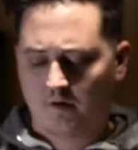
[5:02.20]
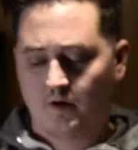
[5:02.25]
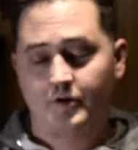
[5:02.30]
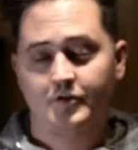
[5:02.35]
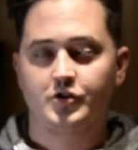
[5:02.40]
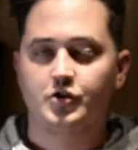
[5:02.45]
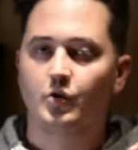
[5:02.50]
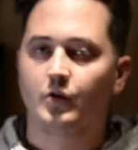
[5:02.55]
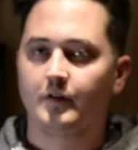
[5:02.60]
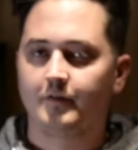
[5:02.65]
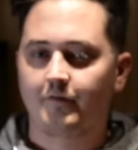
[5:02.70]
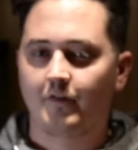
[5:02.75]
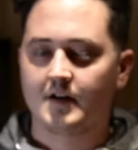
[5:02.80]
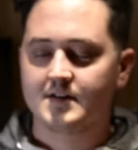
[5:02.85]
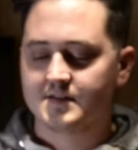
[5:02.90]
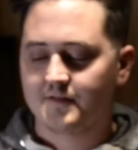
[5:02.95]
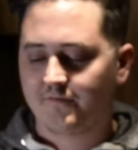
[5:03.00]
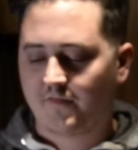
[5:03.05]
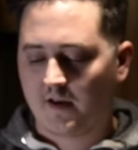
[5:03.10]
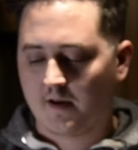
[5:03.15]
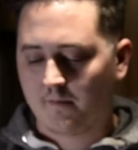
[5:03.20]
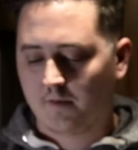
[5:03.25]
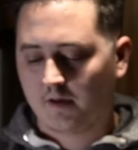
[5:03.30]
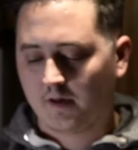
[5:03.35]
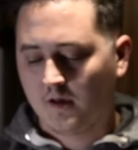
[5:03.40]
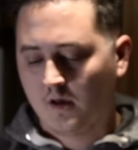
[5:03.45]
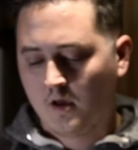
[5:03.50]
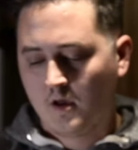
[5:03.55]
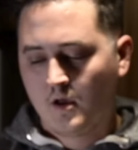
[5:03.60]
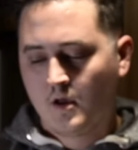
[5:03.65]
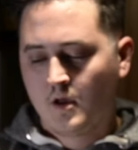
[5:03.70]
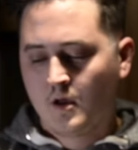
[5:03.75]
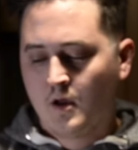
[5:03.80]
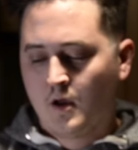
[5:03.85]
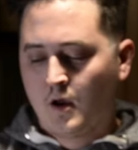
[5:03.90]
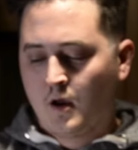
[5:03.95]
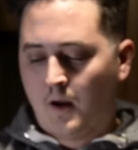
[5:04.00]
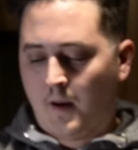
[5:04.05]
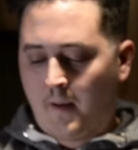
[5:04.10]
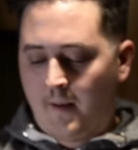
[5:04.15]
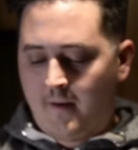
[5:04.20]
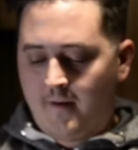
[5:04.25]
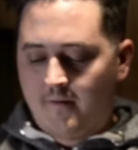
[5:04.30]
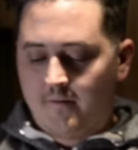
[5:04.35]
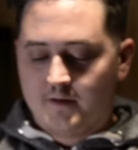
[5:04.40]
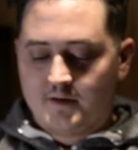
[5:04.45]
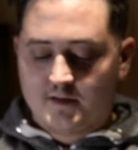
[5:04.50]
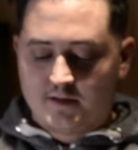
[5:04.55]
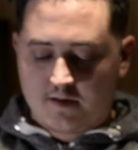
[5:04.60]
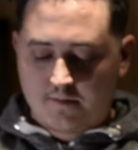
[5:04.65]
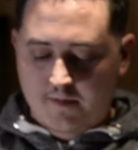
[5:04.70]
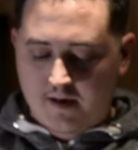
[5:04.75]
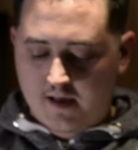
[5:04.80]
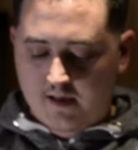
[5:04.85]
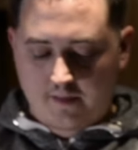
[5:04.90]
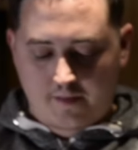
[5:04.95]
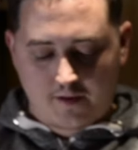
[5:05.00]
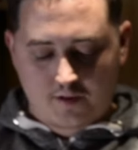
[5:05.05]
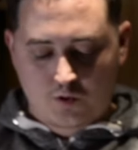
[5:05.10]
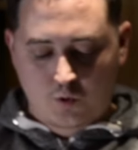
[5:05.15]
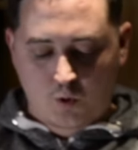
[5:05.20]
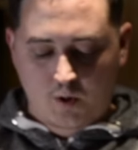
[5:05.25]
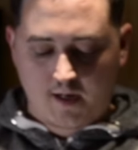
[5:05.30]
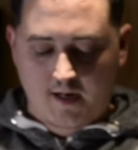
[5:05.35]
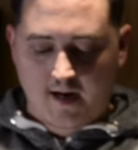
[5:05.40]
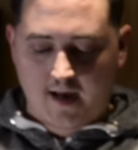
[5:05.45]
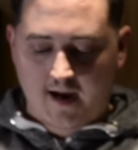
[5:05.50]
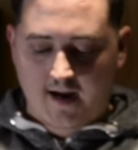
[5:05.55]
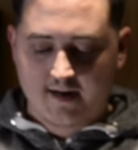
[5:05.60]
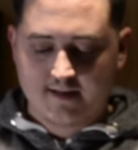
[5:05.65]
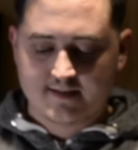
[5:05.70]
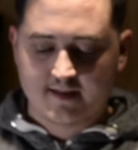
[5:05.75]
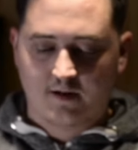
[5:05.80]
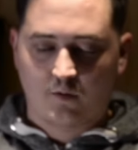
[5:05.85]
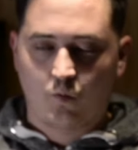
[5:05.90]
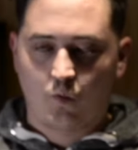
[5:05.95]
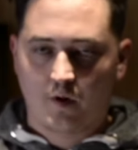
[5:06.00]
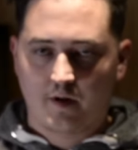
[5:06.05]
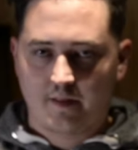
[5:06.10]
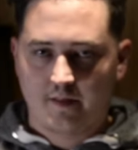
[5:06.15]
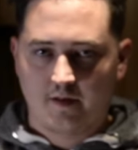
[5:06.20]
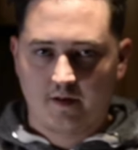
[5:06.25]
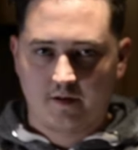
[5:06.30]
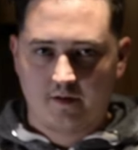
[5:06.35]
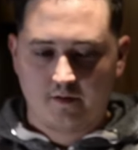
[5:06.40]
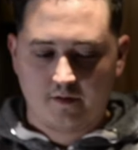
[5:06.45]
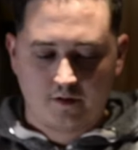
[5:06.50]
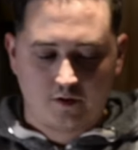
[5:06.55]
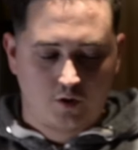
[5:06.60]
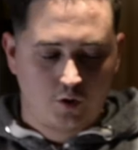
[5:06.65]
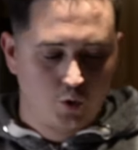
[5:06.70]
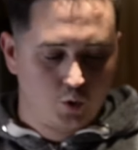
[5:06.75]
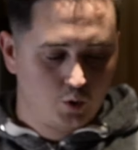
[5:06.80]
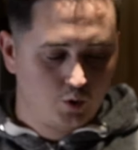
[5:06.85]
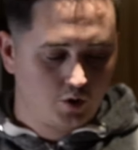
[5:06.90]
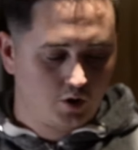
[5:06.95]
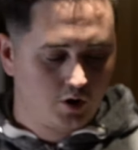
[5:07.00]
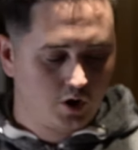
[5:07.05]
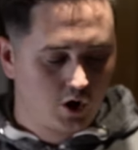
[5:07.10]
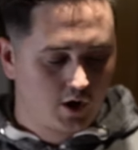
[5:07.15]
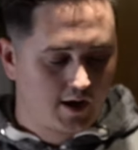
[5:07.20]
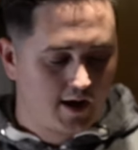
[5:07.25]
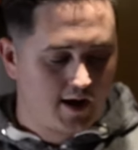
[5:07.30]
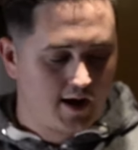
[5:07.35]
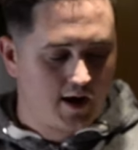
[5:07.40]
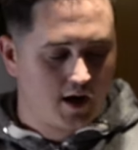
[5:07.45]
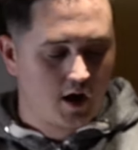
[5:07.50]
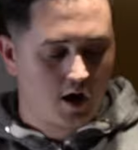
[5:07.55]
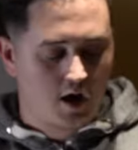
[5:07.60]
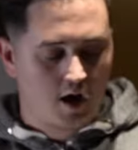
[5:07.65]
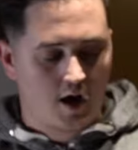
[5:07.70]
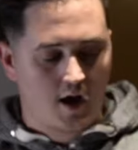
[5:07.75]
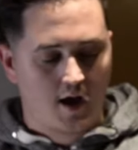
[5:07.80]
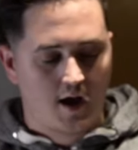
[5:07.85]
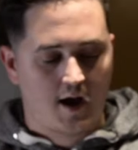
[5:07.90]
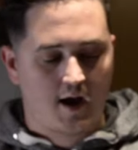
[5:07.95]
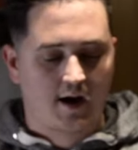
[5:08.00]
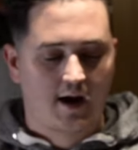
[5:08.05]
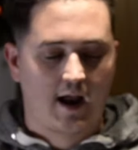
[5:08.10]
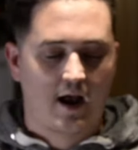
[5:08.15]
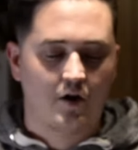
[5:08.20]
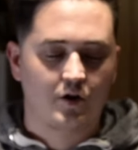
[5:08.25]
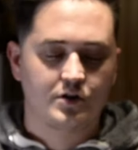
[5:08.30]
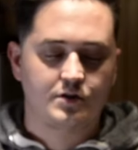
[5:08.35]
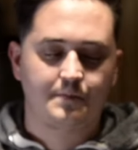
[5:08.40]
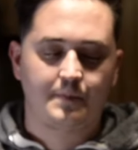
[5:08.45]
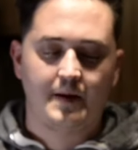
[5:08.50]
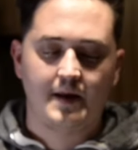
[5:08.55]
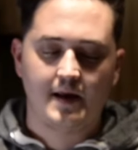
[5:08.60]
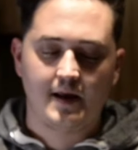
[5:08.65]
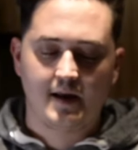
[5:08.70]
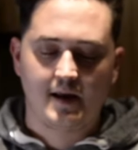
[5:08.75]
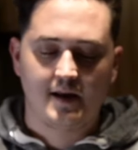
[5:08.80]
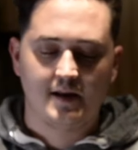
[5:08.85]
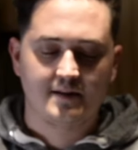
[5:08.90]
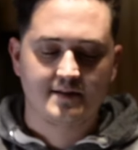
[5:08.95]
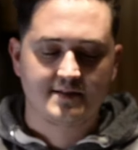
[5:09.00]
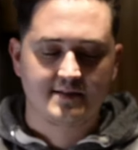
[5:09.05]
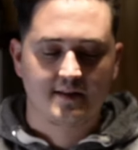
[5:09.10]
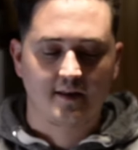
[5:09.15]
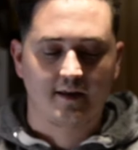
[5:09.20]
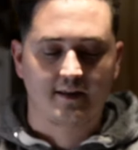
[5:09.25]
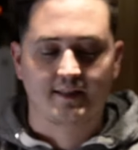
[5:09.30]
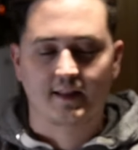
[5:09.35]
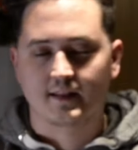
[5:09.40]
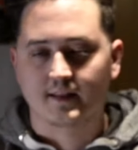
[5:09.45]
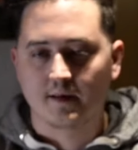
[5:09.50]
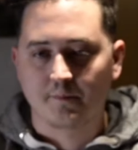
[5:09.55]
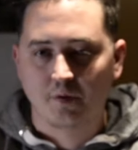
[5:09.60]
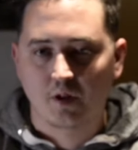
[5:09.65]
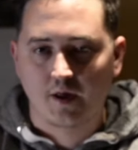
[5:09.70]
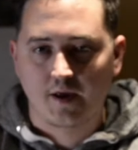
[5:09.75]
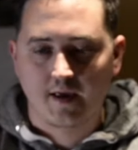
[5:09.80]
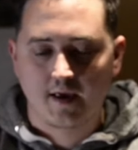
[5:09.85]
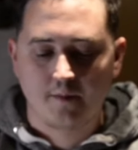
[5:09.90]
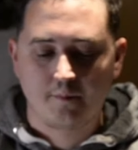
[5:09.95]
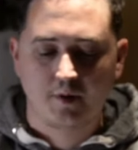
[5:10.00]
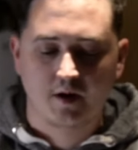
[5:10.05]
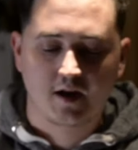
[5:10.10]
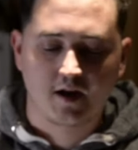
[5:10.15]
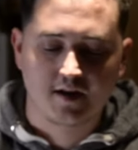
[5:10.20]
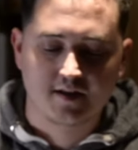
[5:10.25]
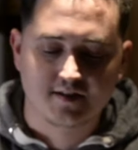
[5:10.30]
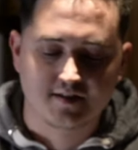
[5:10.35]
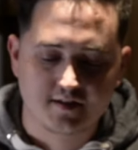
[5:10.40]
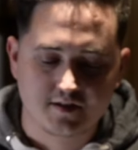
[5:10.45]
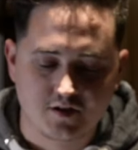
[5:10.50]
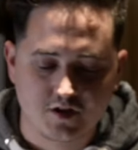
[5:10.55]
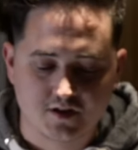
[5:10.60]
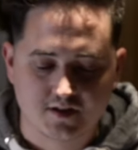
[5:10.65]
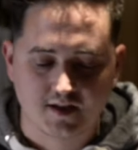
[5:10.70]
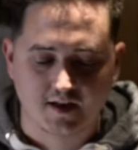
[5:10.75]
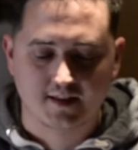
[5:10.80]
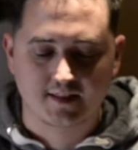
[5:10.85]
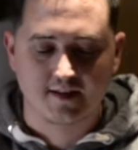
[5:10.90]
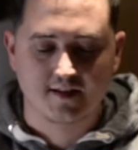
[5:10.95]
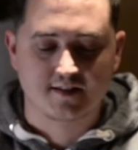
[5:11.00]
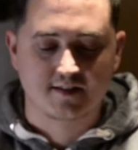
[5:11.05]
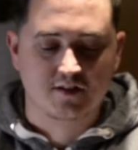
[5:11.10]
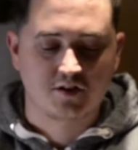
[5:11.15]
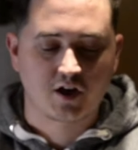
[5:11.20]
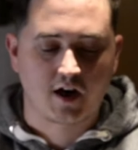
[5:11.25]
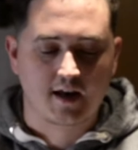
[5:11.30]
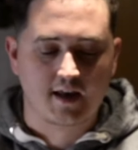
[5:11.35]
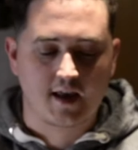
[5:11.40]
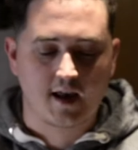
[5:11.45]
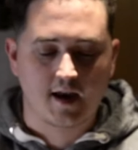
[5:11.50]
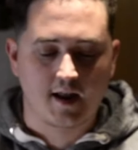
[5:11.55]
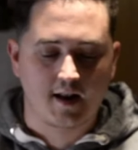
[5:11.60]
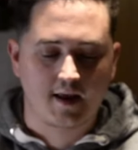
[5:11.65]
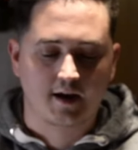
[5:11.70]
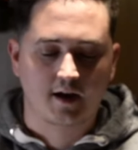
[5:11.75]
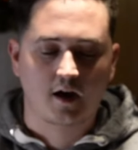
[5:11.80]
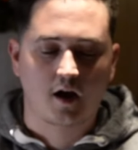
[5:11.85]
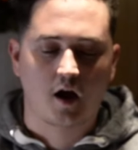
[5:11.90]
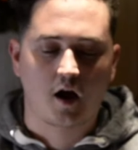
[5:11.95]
or Jordan friends and family. To me, the 29 is like one of the cooler looking college PEs like that they play in, because just like this gigantic